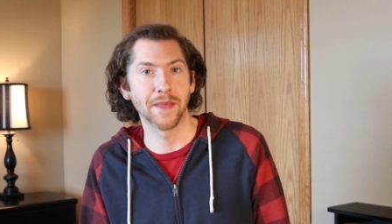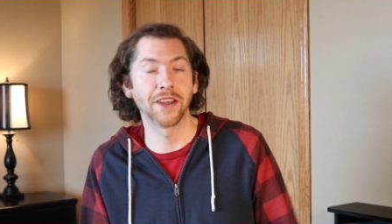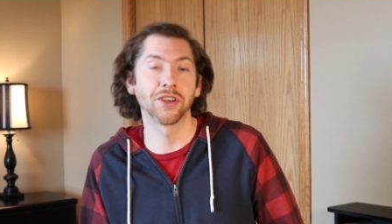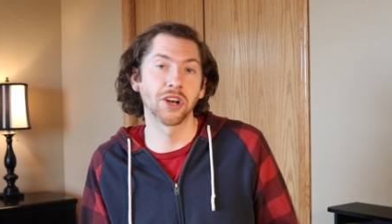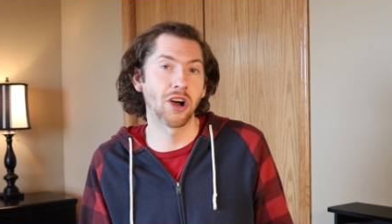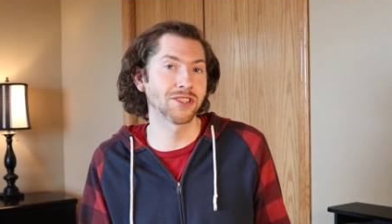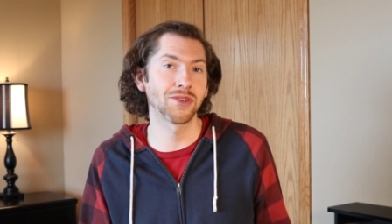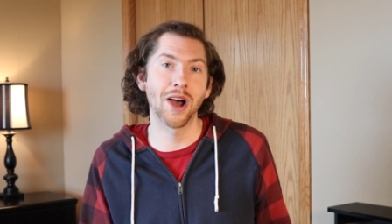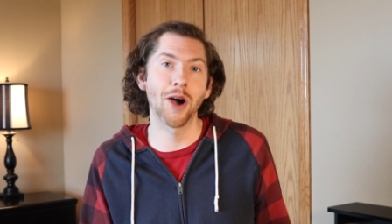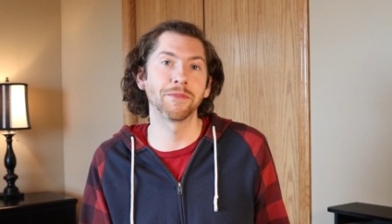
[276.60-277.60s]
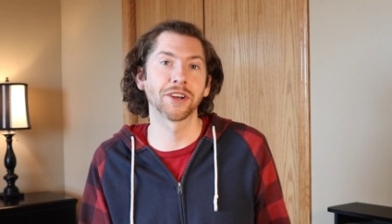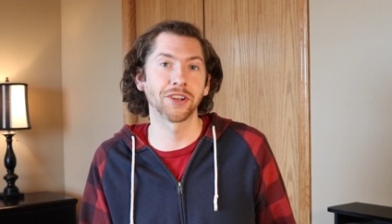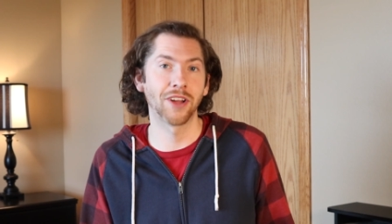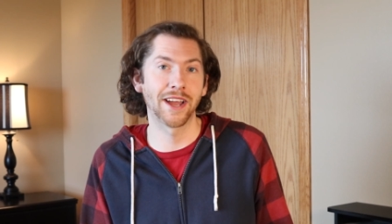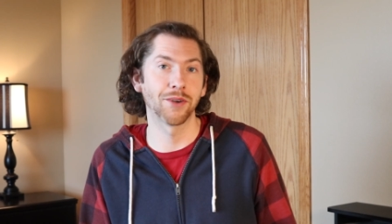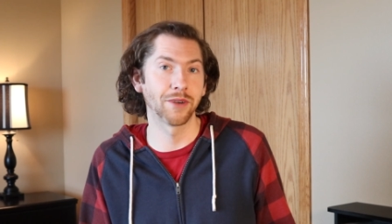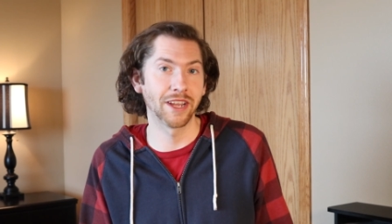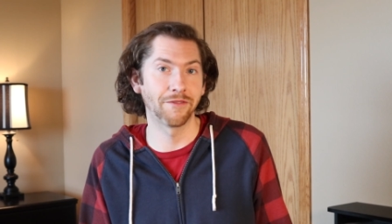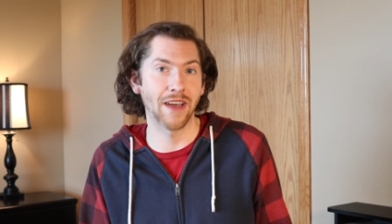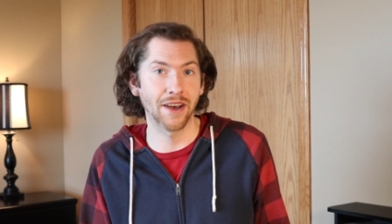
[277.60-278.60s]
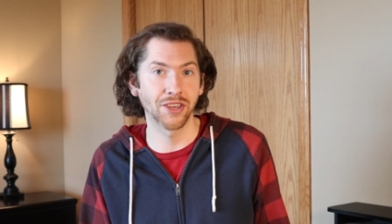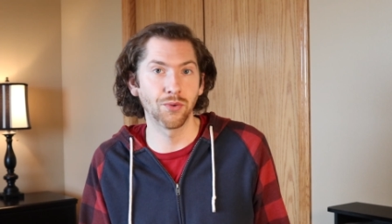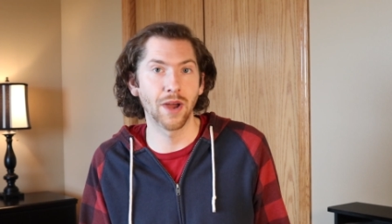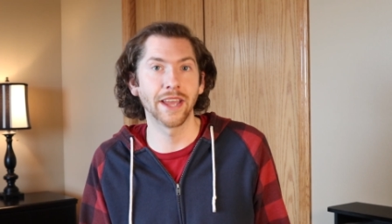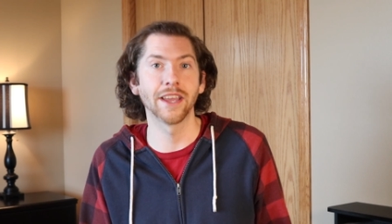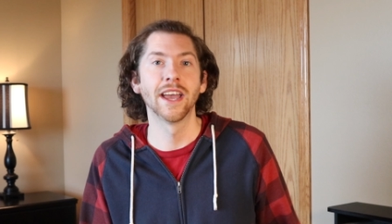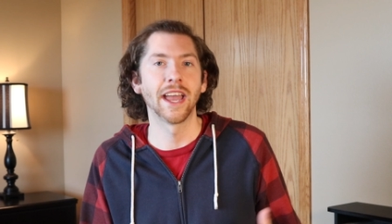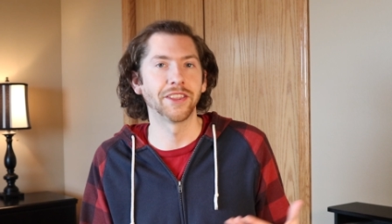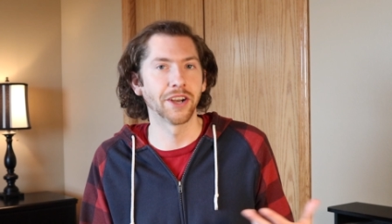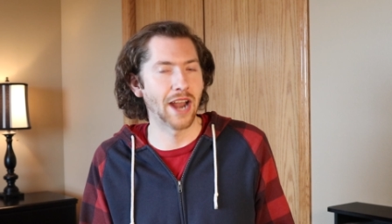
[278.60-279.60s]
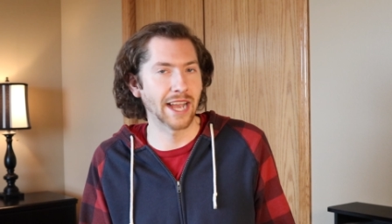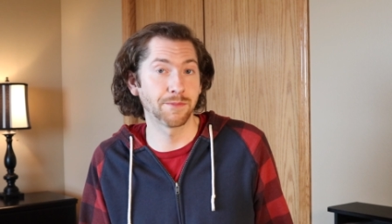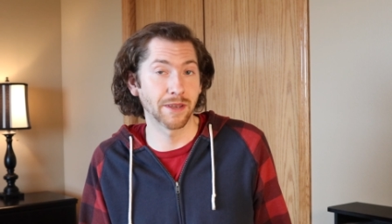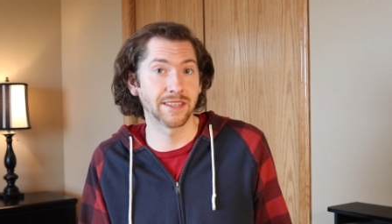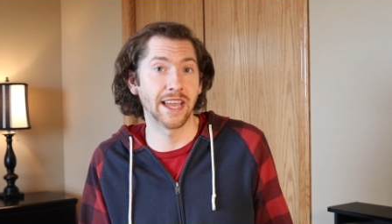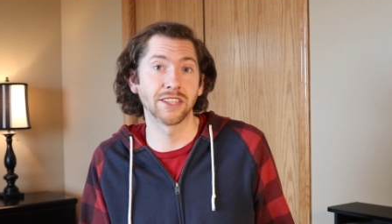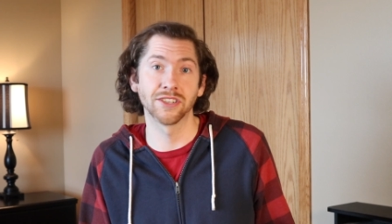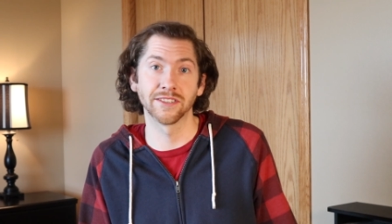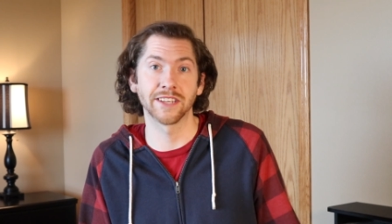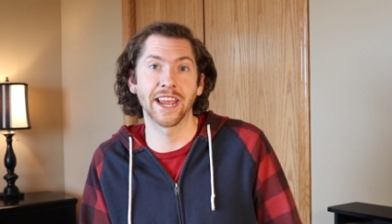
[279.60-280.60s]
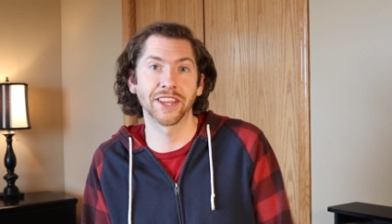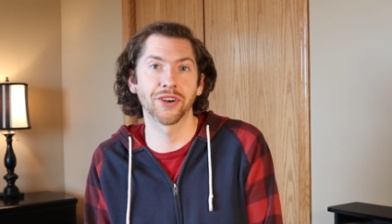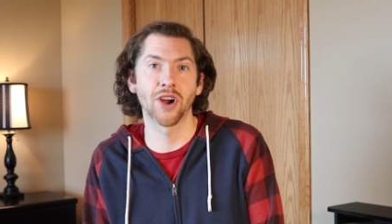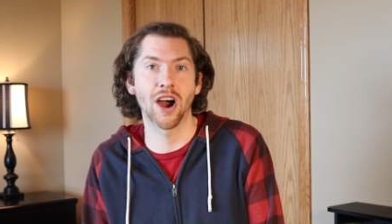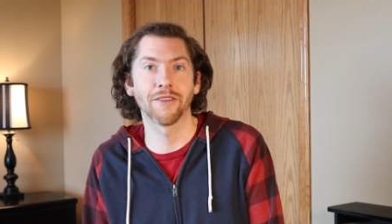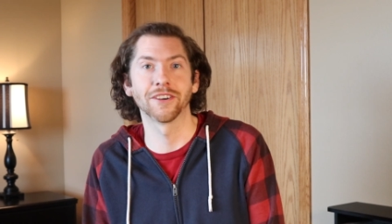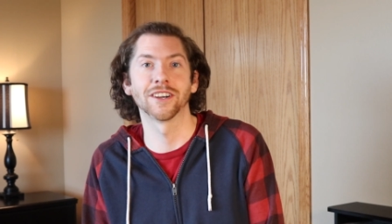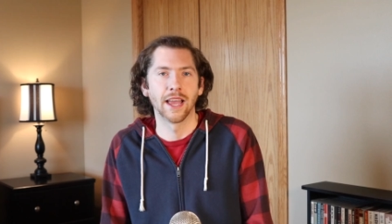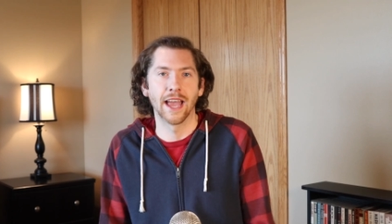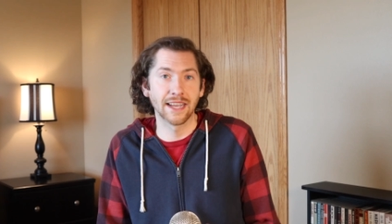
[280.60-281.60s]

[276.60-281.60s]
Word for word: and you can also help your client reevaluate their expectations and their offer.